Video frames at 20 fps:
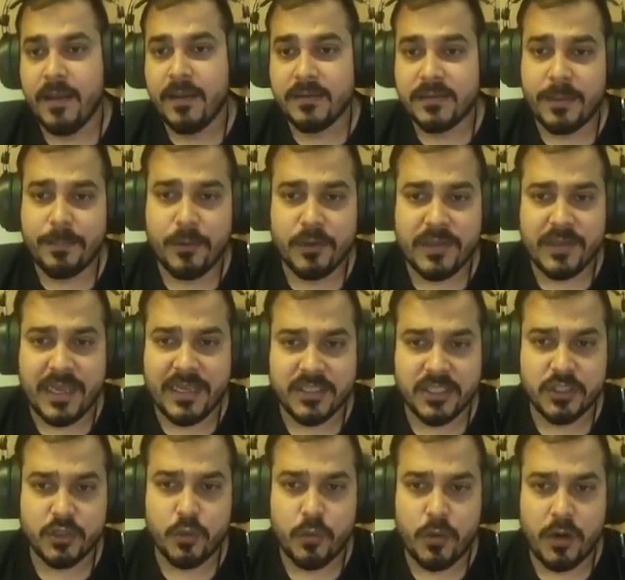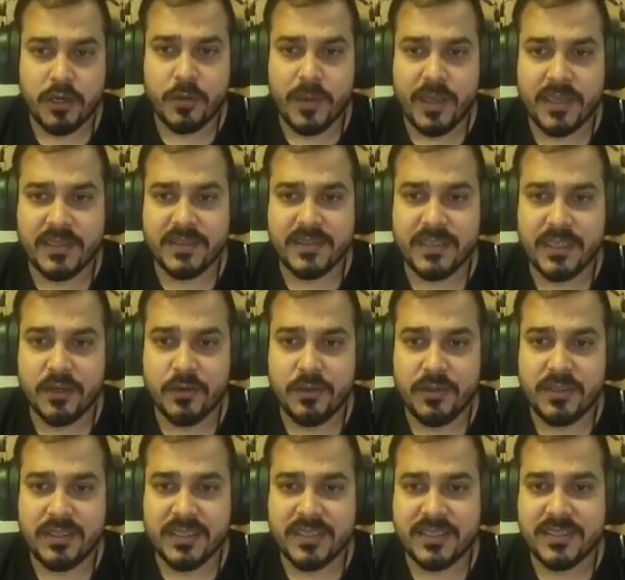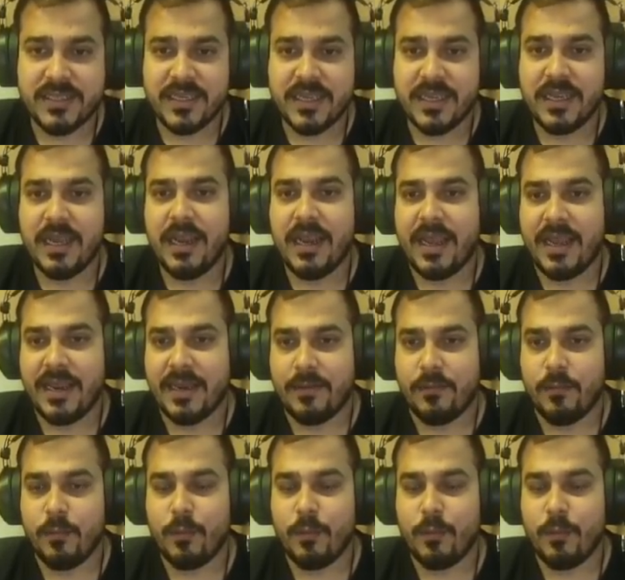Suppose I just want to execute this single line.